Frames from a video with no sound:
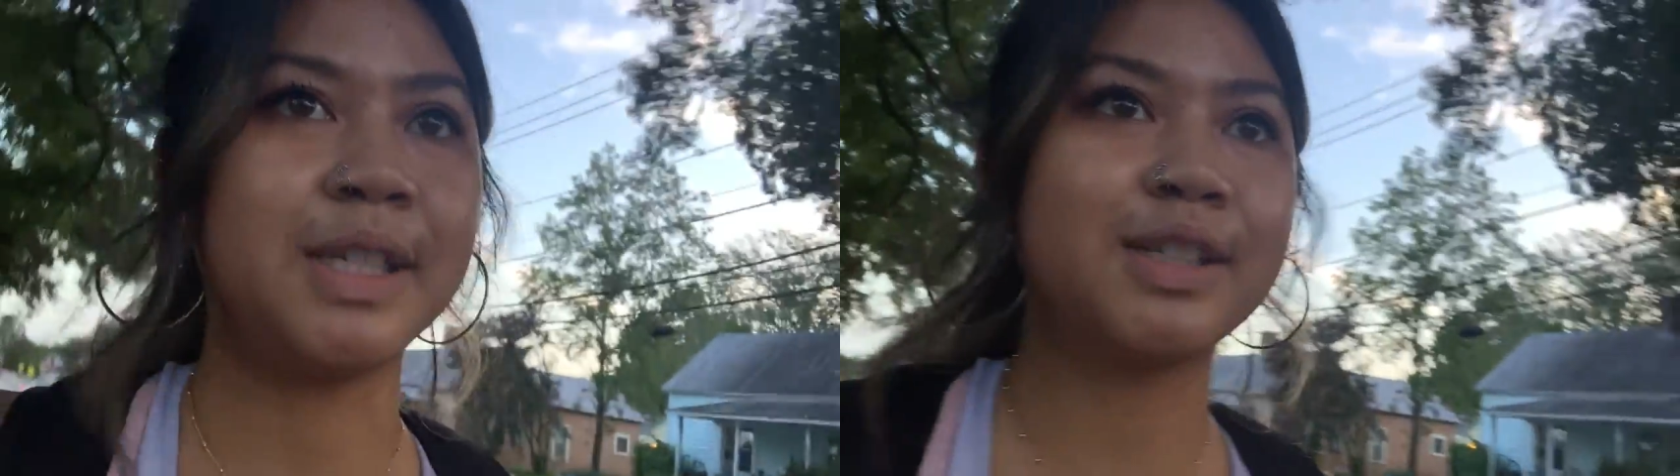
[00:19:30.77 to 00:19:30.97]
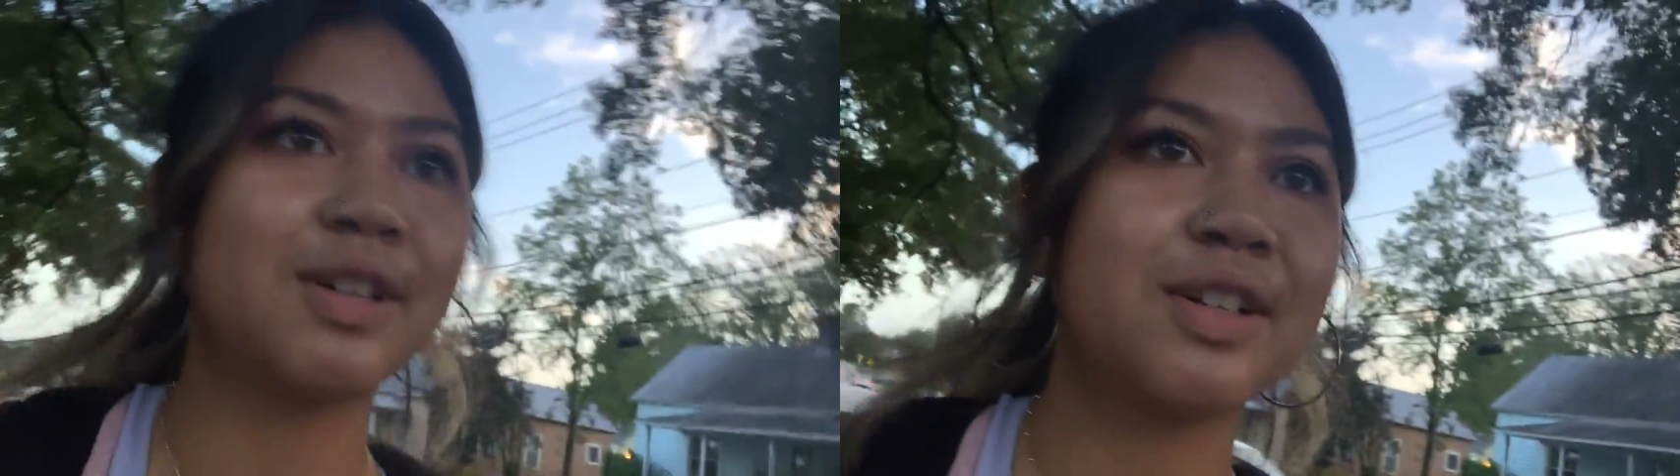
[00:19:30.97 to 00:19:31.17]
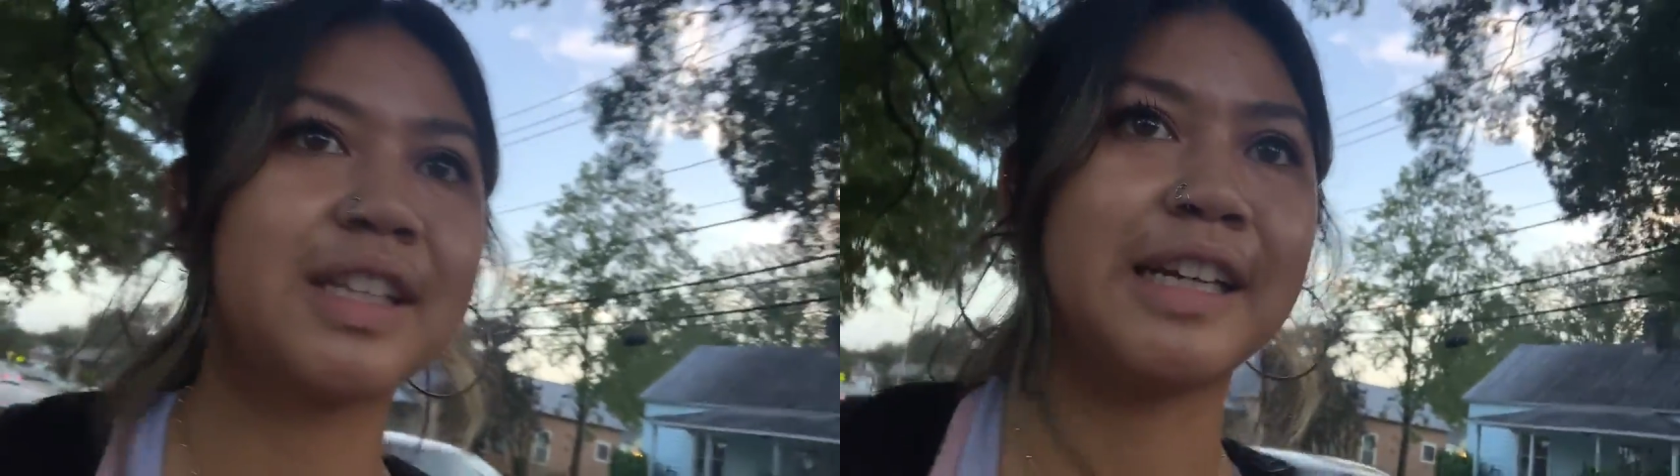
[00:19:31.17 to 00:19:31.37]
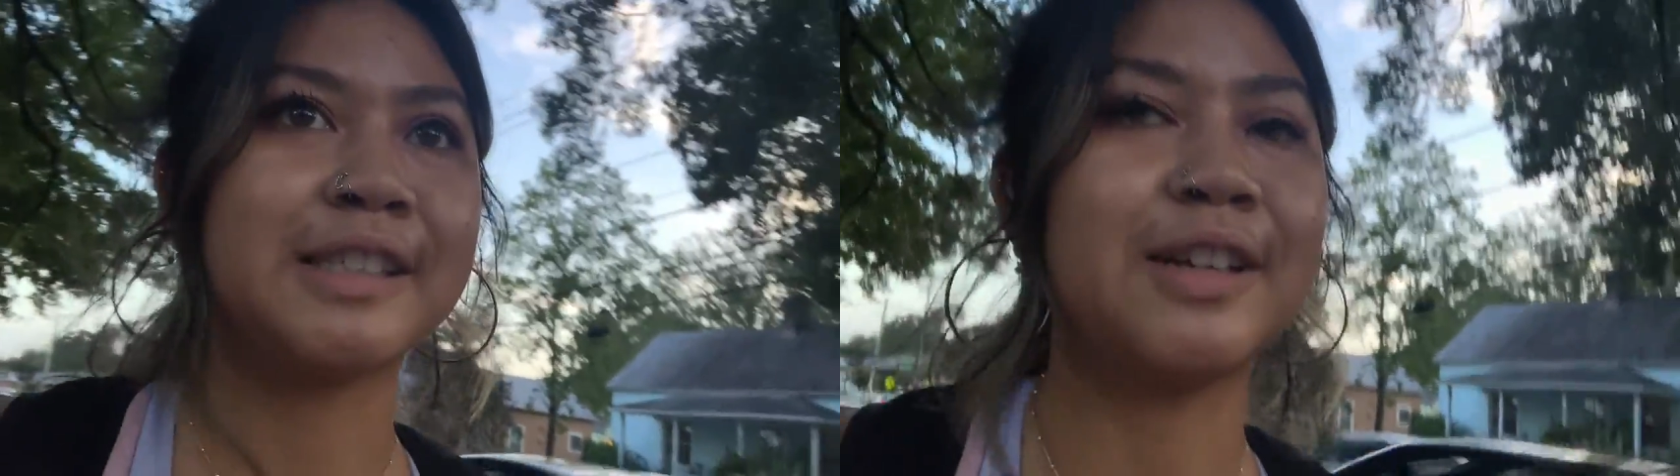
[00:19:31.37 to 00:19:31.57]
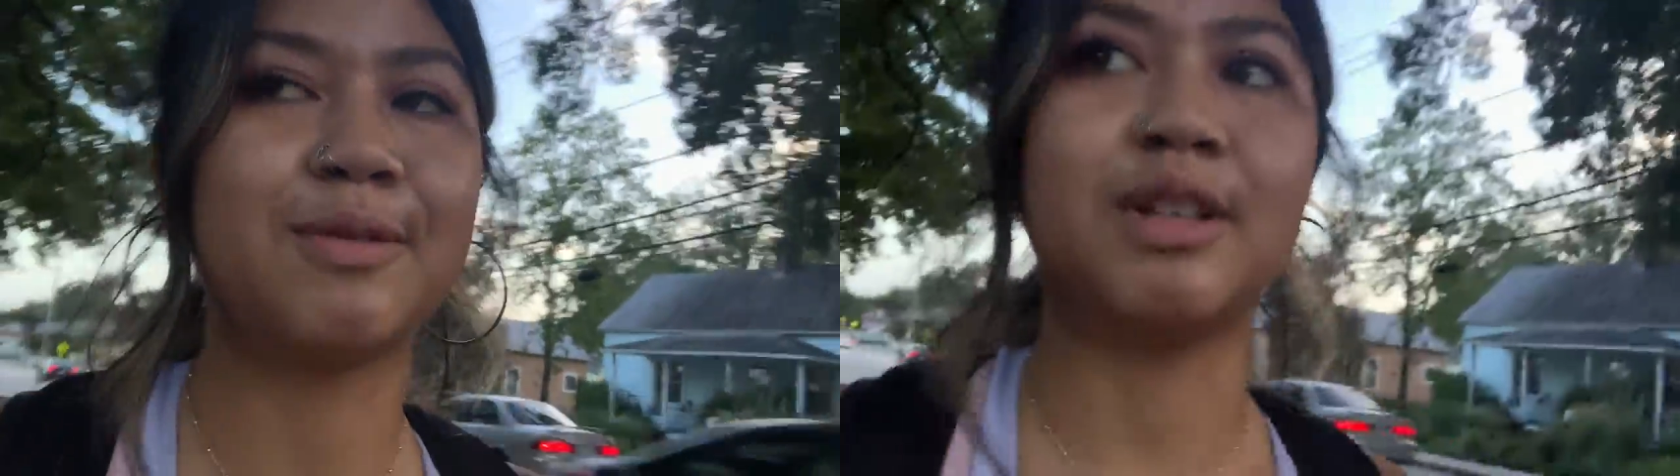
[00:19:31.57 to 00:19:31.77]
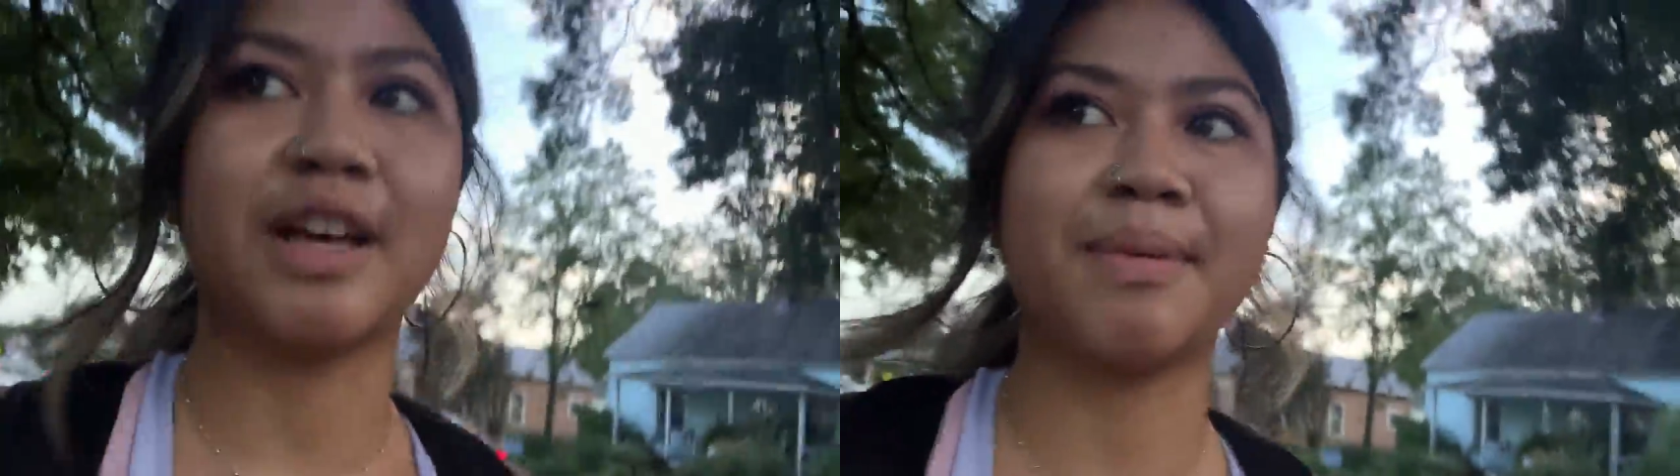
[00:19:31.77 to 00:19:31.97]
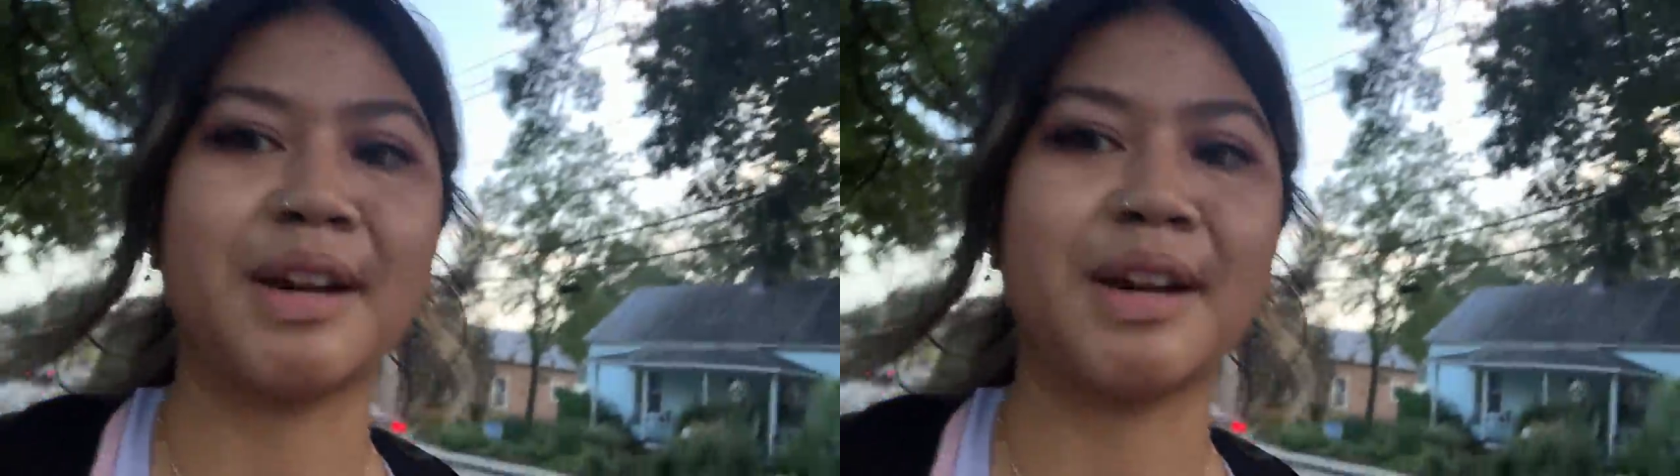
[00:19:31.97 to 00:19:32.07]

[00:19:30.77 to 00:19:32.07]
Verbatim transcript: TikTok that I saw in real life.